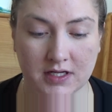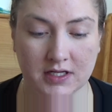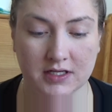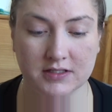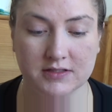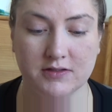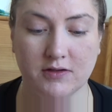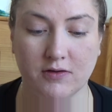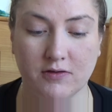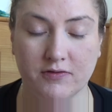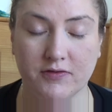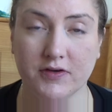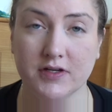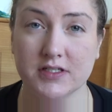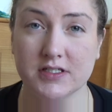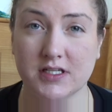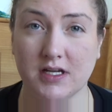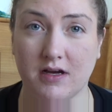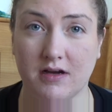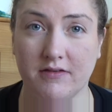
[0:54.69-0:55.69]
So
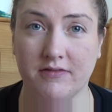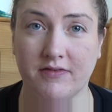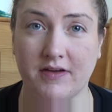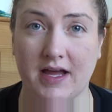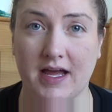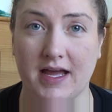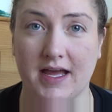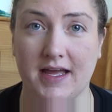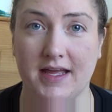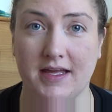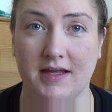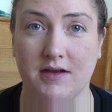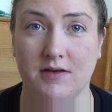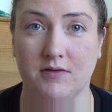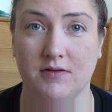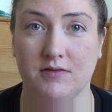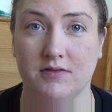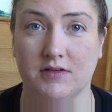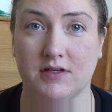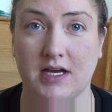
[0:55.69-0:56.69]
first off, I
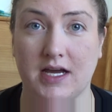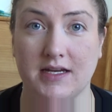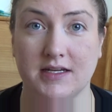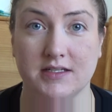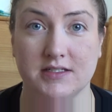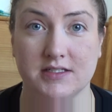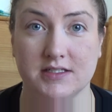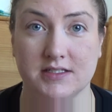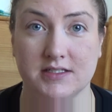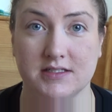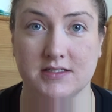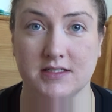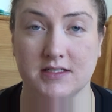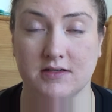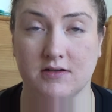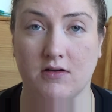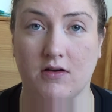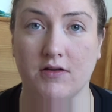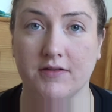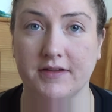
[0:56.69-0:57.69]
kind of just
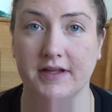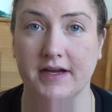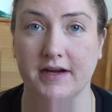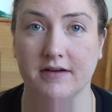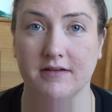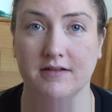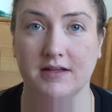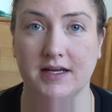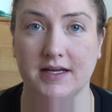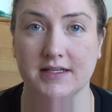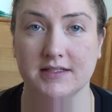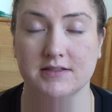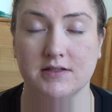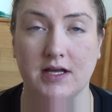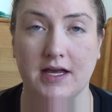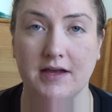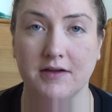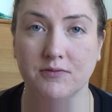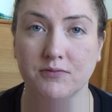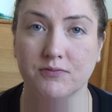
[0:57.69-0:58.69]
called the airlines.
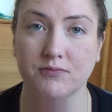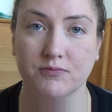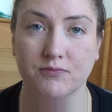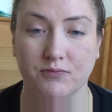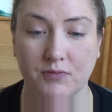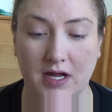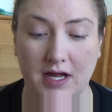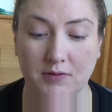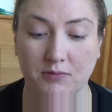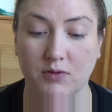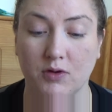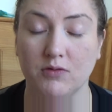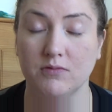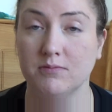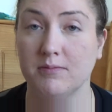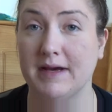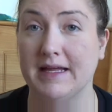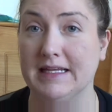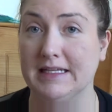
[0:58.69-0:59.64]
I wrote my